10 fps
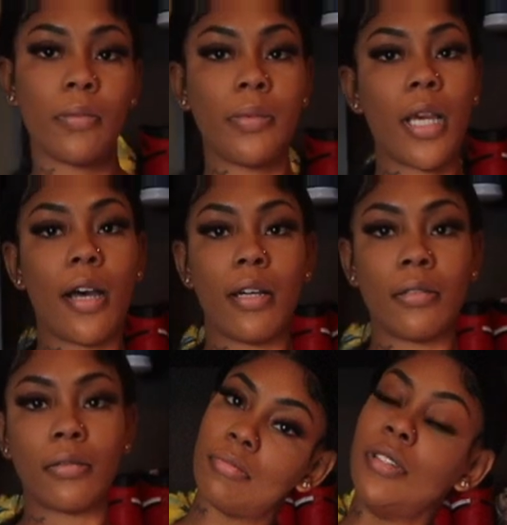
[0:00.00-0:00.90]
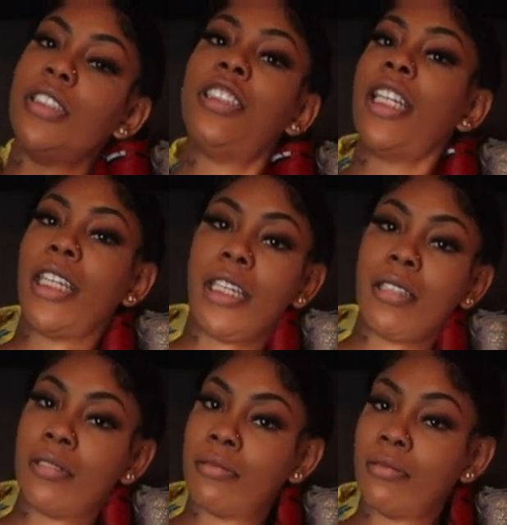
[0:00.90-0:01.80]
Y'all,
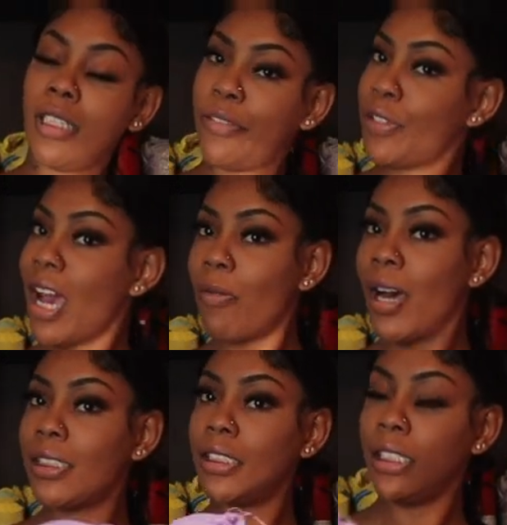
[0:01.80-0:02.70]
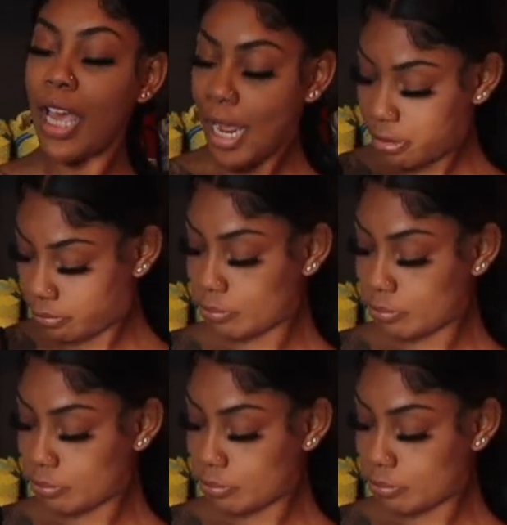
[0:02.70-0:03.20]
Shein, If y'all watching it, I